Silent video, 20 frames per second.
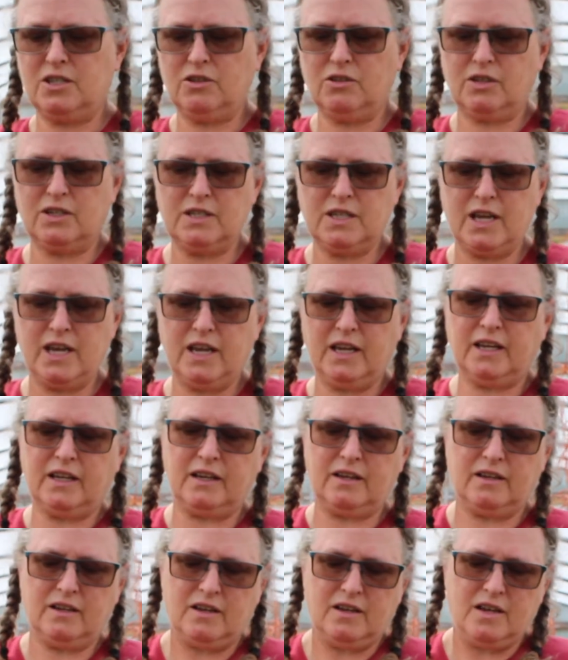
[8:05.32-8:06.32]
you're going to take
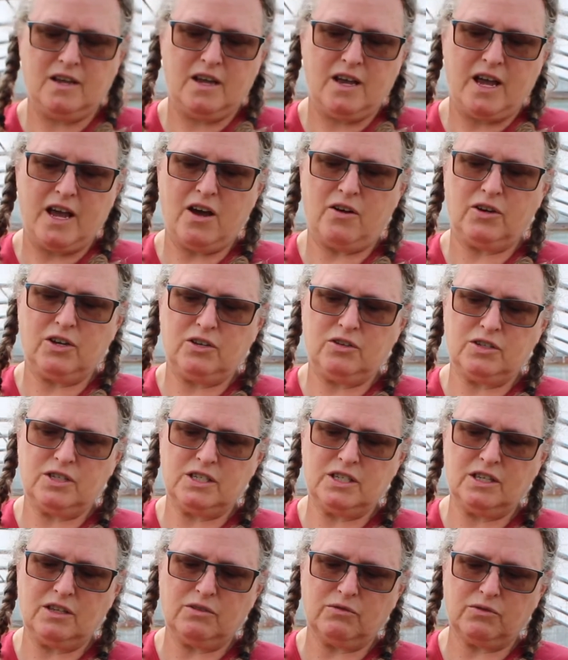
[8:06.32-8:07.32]
it out, and you
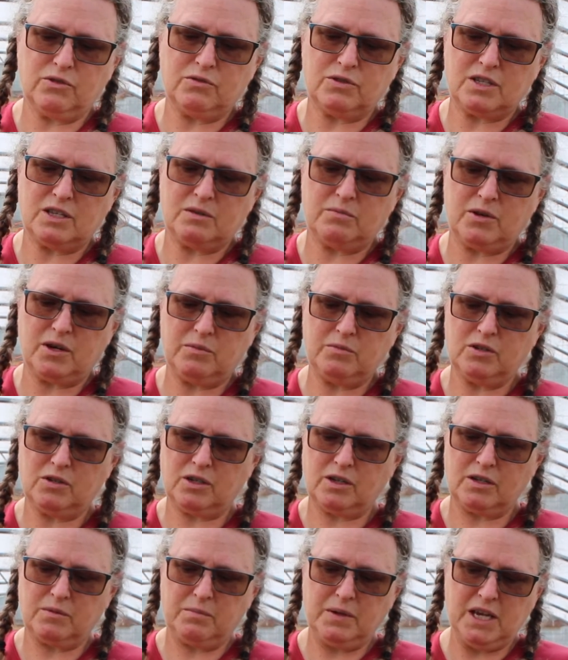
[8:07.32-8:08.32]
see the roots at the bottom. You're
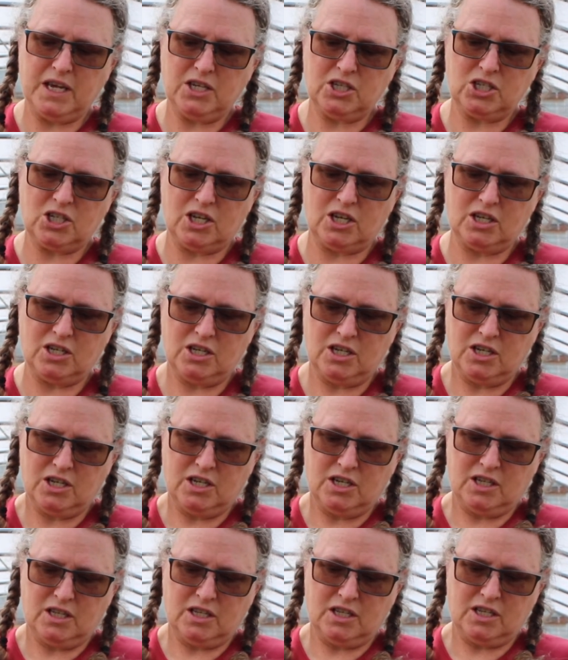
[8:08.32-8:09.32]
going to pinch it
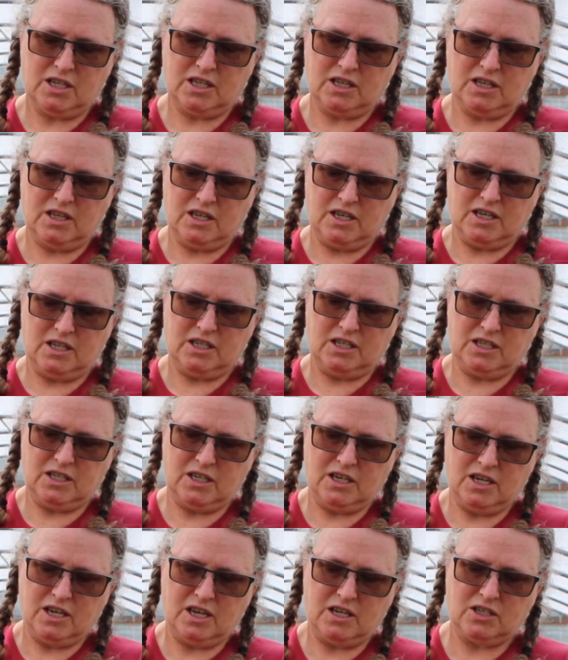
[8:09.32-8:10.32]
like this
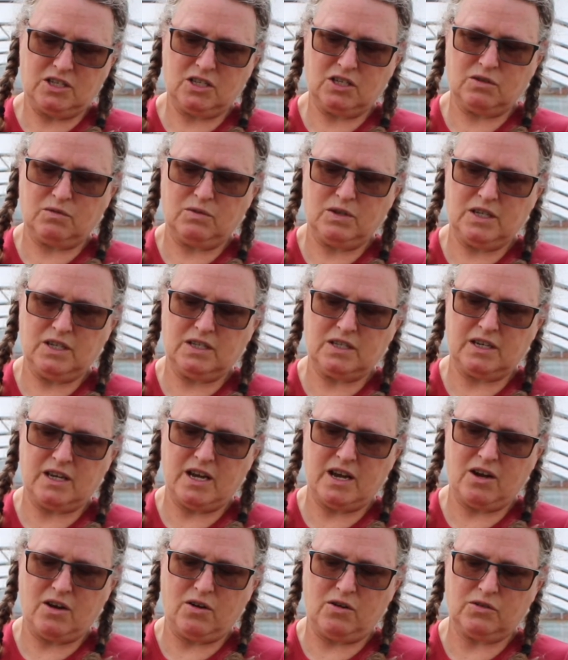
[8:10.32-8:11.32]
and squeeze it
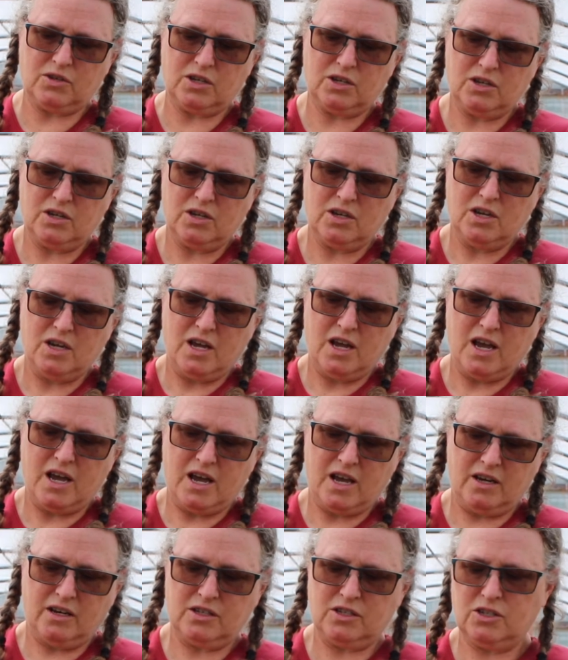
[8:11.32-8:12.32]
out.
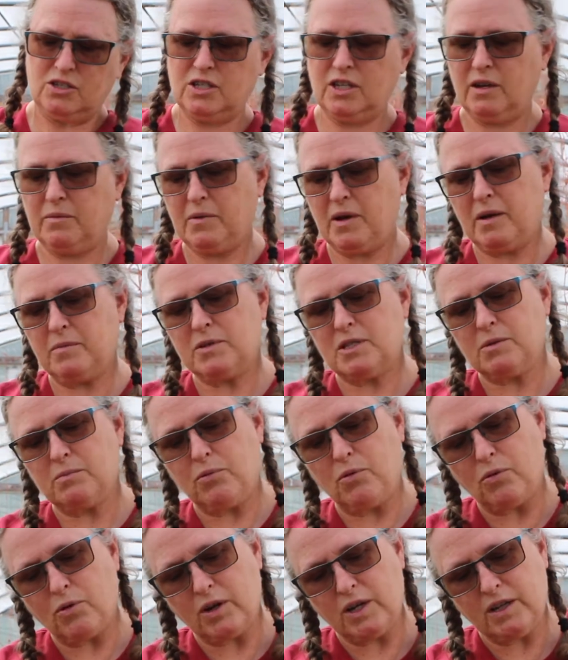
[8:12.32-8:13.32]
And you see I'm
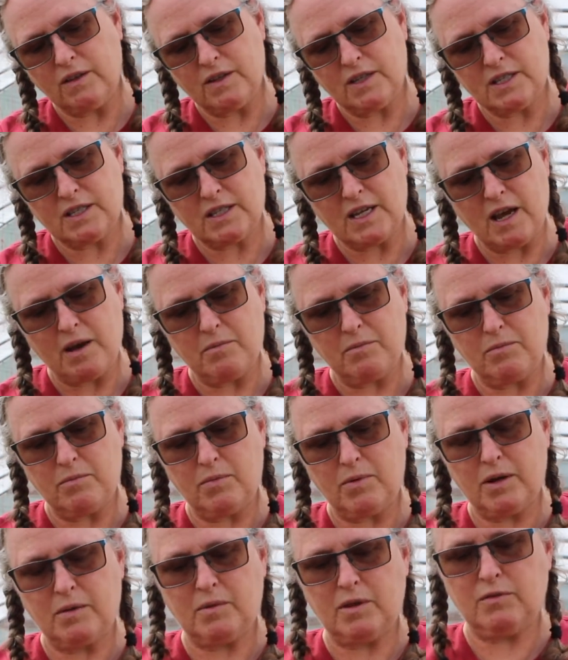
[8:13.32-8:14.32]
supporting the stem
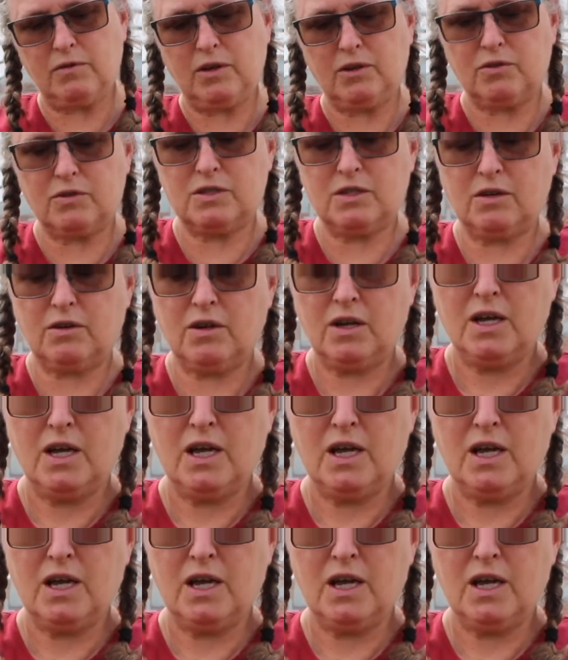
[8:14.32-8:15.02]
by my fingers there.